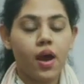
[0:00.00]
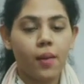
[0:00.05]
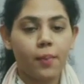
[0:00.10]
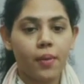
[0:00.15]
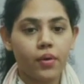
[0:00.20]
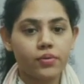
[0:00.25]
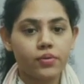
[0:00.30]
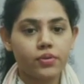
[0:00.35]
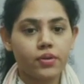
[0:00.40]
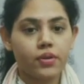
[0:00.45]

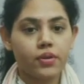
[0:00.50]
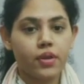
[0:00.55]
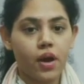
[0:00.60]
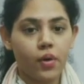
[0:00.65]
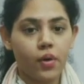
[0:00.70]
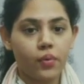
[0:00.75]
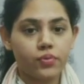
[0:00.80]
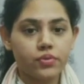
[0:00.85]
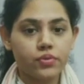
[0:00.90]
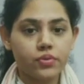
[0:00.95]
about
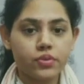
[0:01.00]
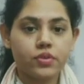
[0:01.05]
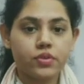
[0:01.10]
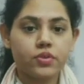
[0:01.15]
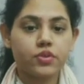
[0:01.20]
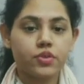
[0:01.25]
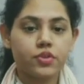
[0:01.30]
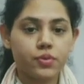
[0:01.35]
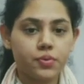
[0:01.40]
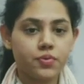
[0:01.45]
noun
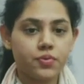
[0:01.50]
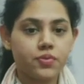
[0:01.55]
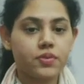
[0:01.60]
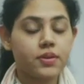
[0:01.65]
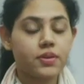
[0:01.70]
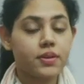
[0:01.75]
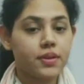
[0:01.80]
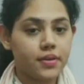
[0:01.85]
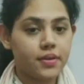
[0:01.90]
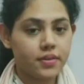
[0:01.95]

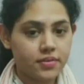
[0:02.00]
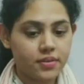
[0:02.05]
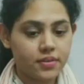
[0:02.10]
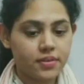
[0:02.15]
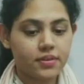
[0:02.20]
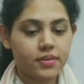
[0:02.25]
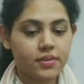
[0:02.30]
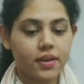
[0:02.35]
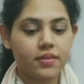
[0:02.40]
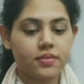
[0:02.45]
used in a
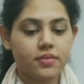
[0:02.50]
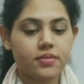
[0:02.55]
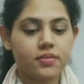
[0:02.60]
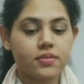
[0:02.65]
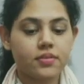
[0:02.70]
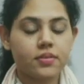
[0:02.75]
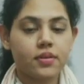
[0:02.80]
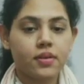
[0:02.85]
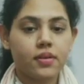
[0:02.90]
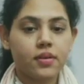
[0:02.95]

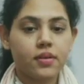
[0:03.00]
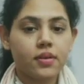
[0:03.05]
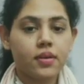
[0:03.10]
sentence.